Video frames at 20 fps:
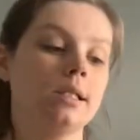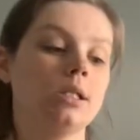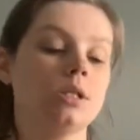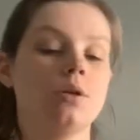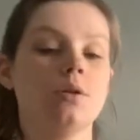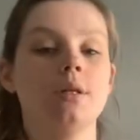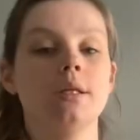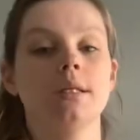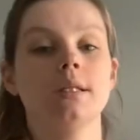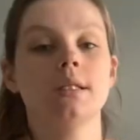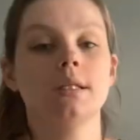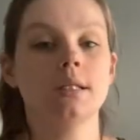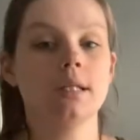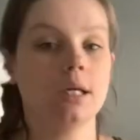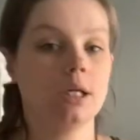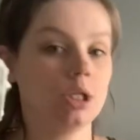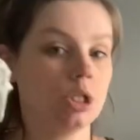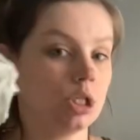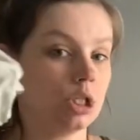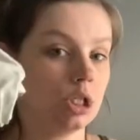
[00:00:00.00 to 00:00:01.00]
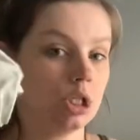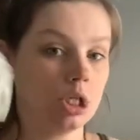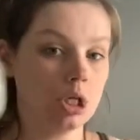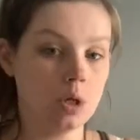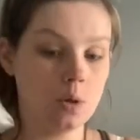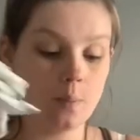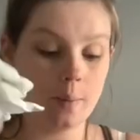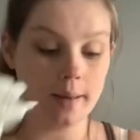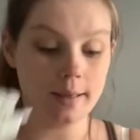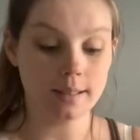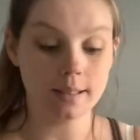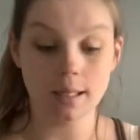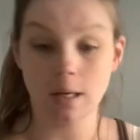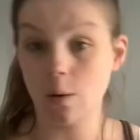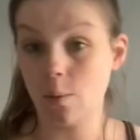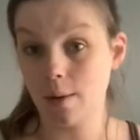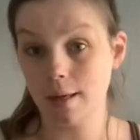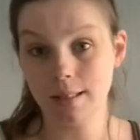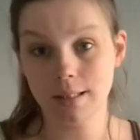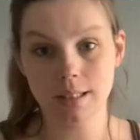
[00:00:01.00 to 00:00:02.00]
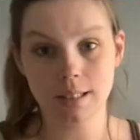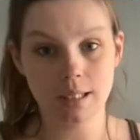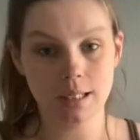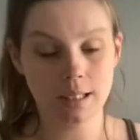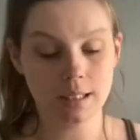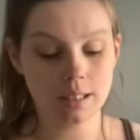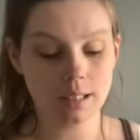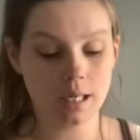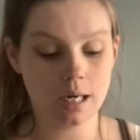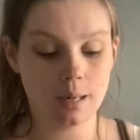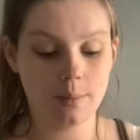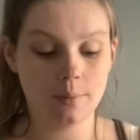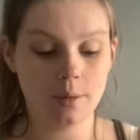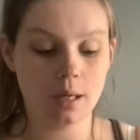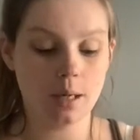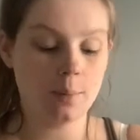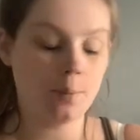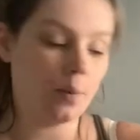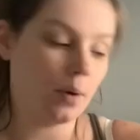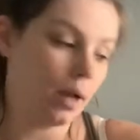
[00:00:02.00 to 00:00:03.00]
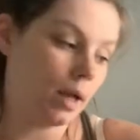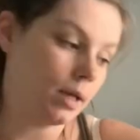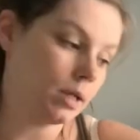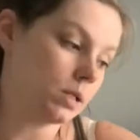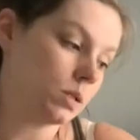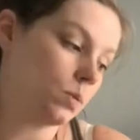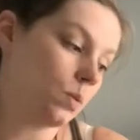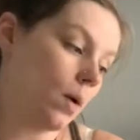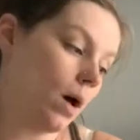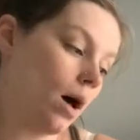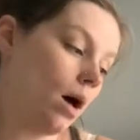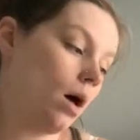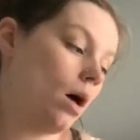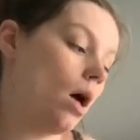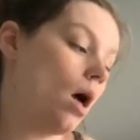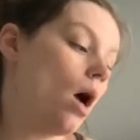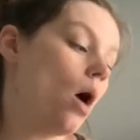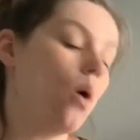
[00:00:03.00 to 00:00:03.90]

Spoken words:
So this is like just 2 basic onesies that I'm going to bring as well.